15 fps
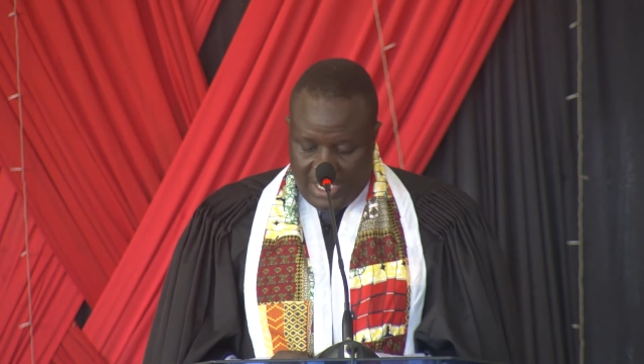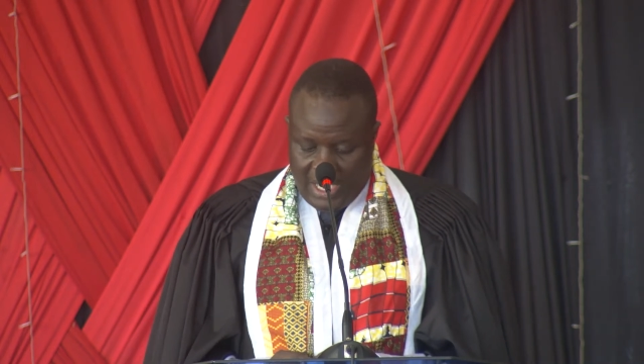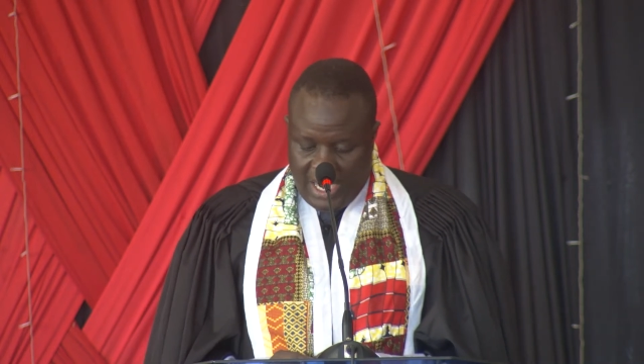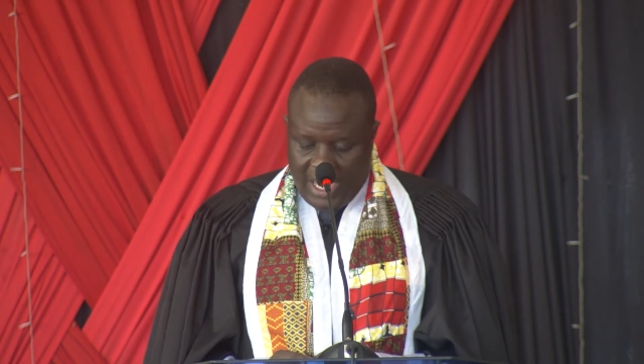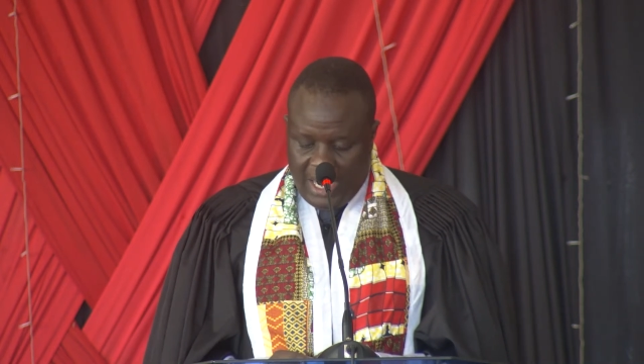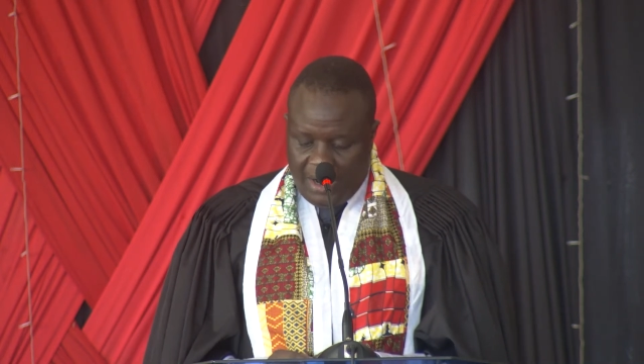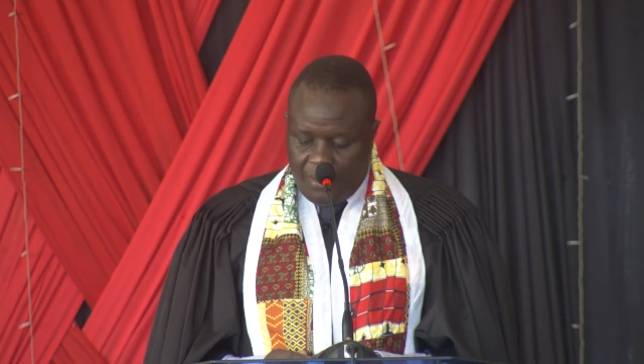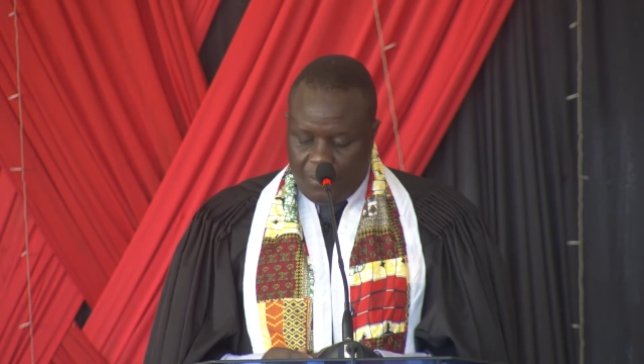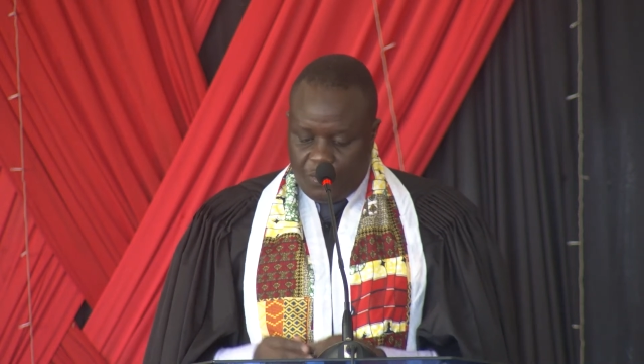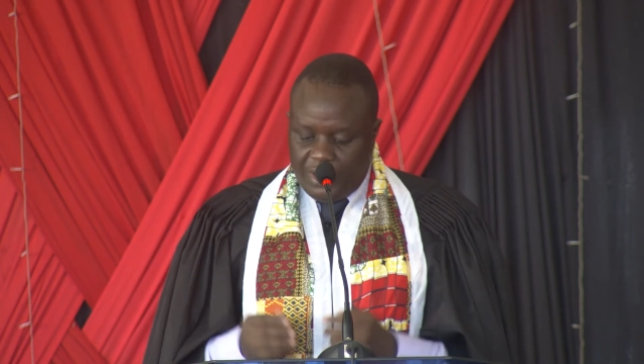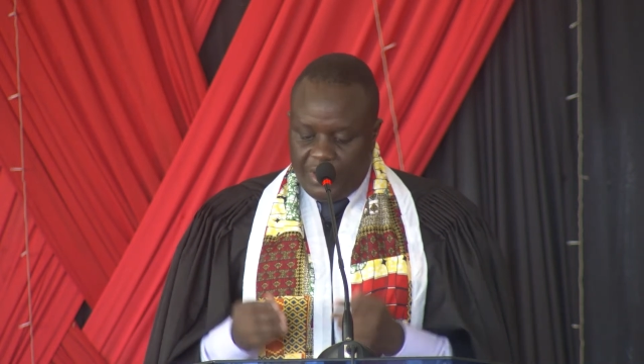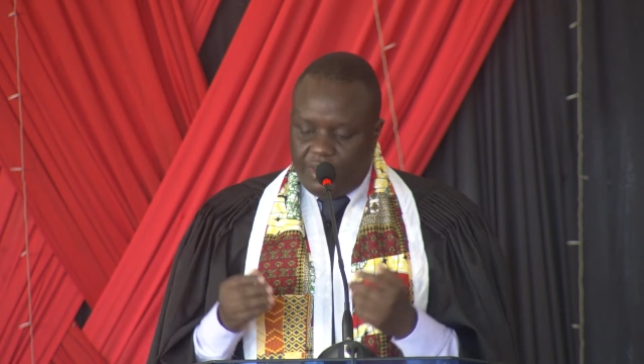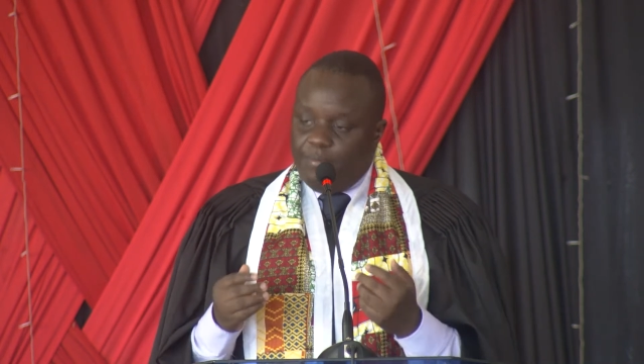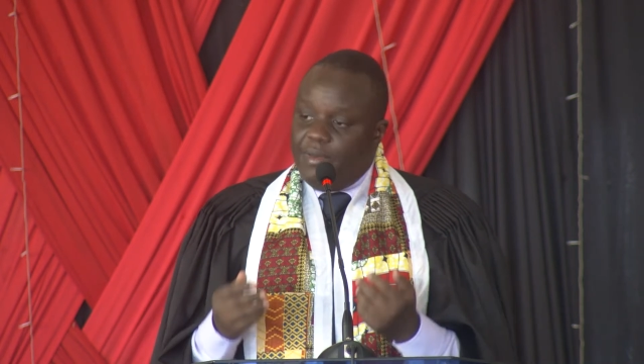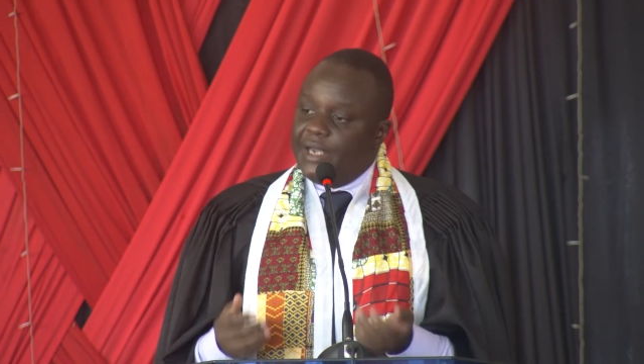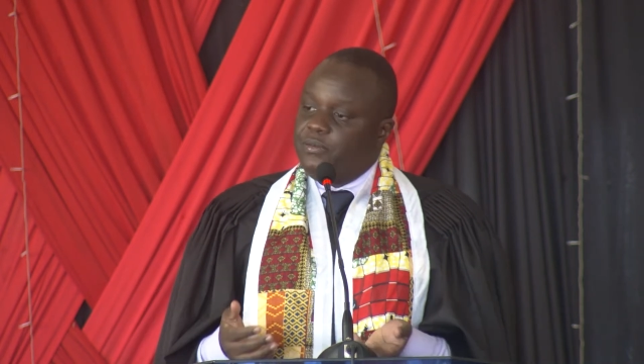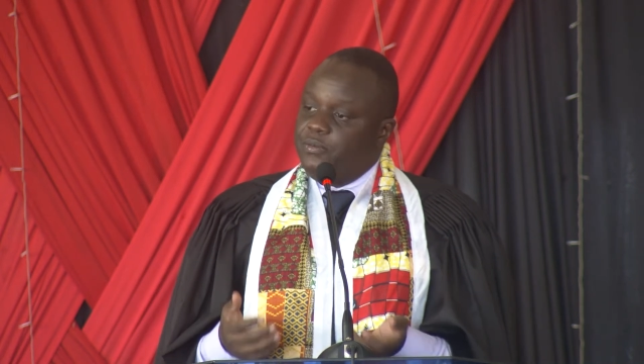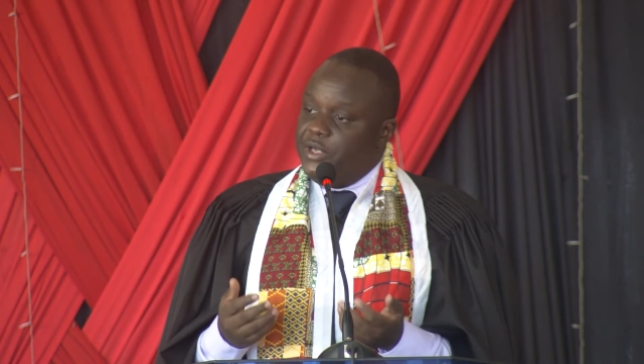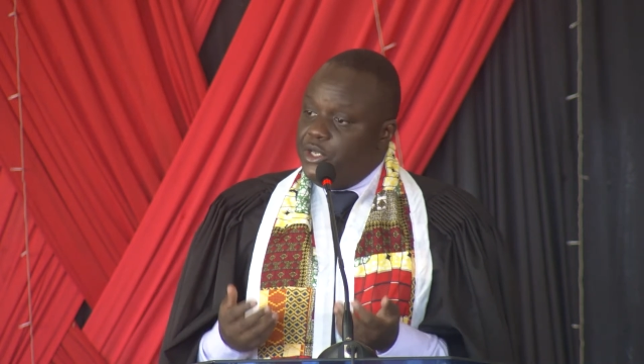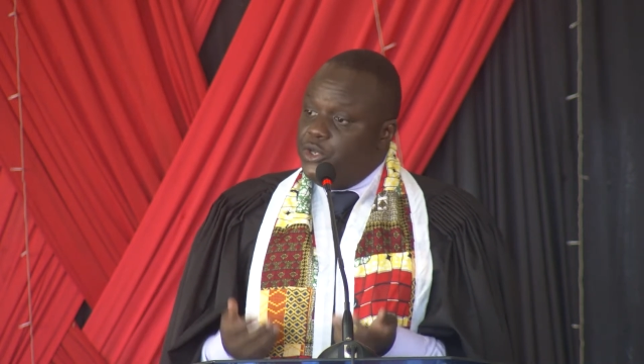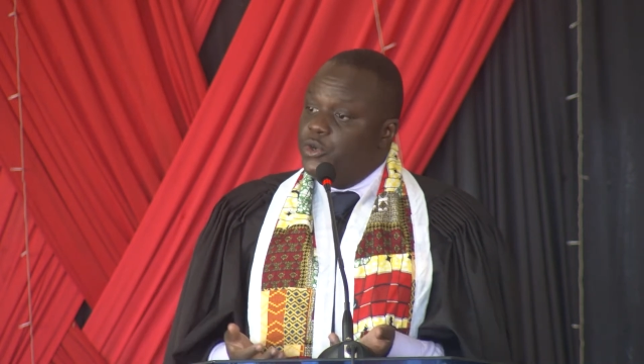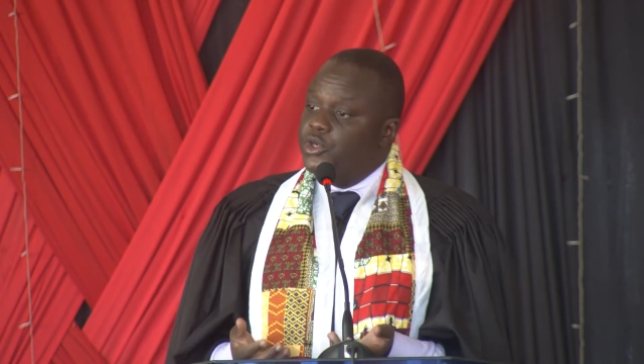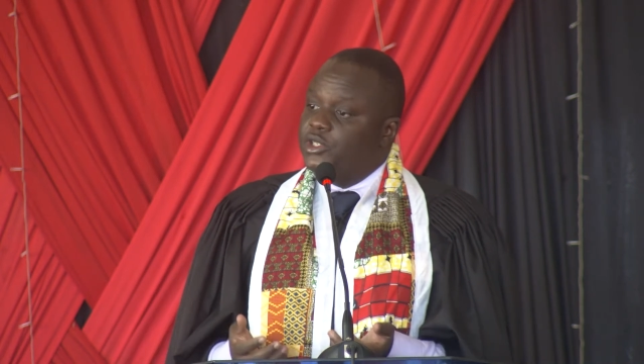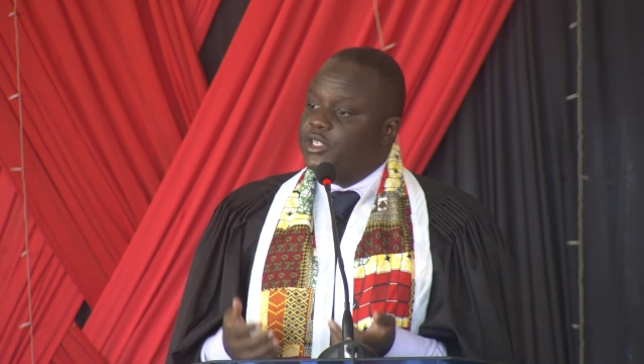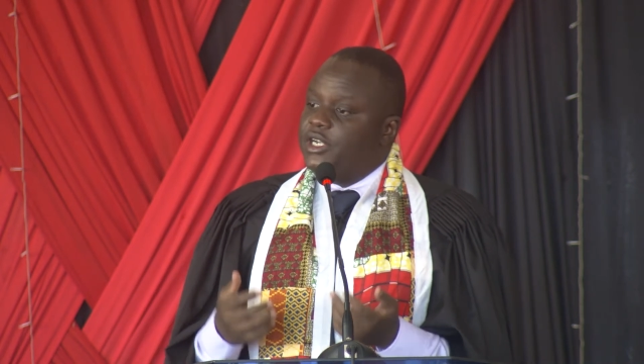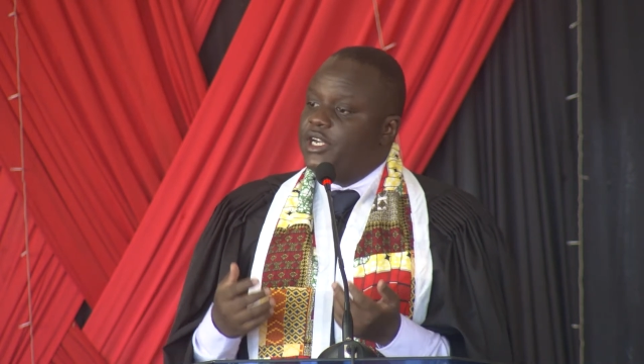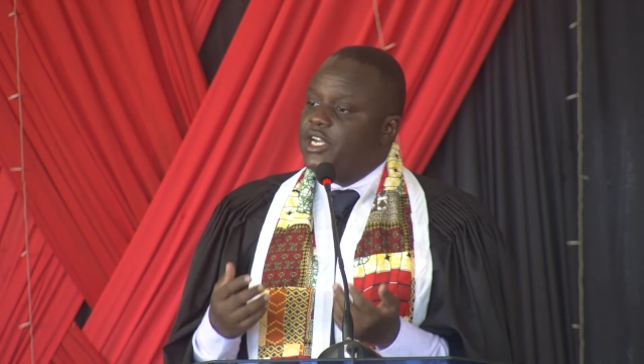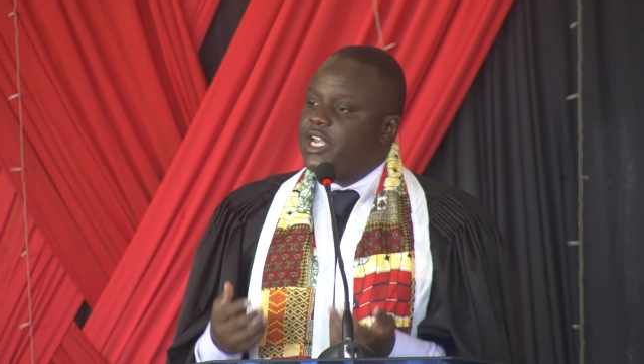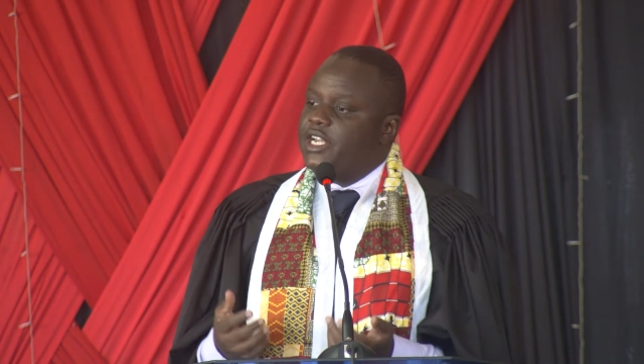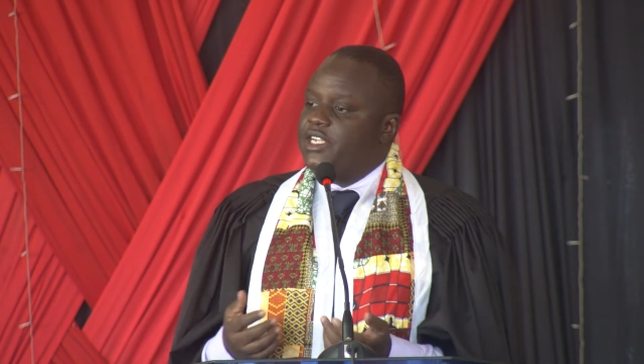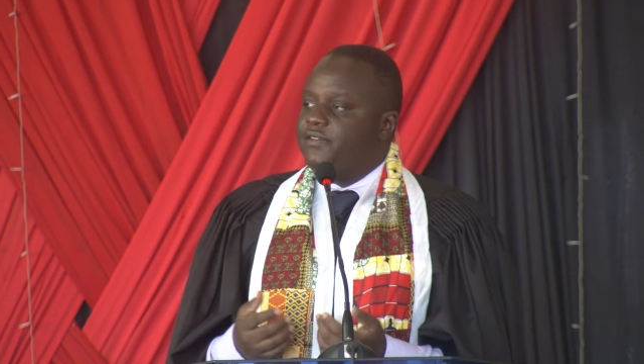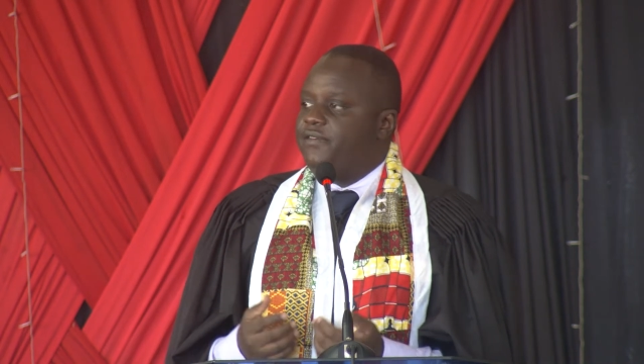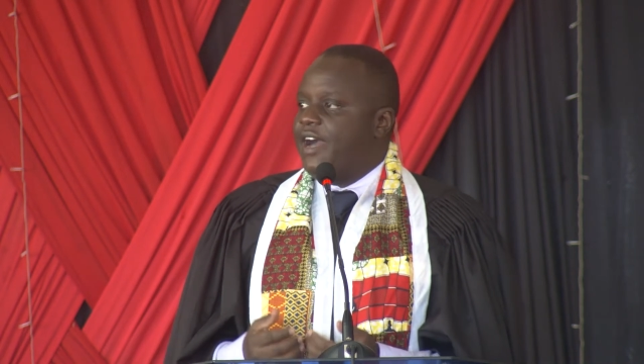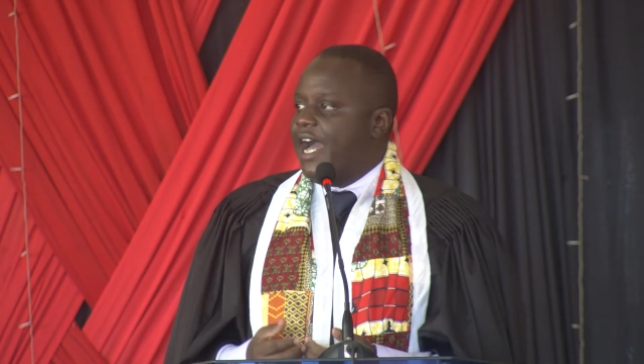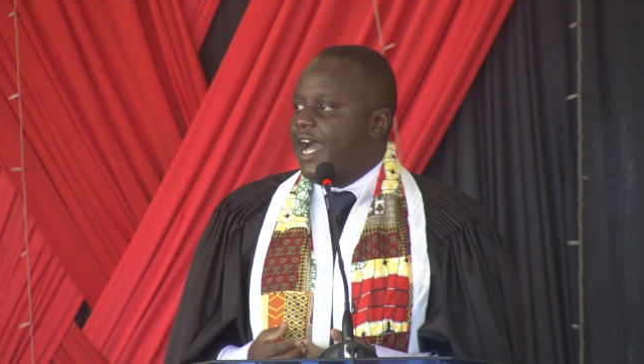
but we use creative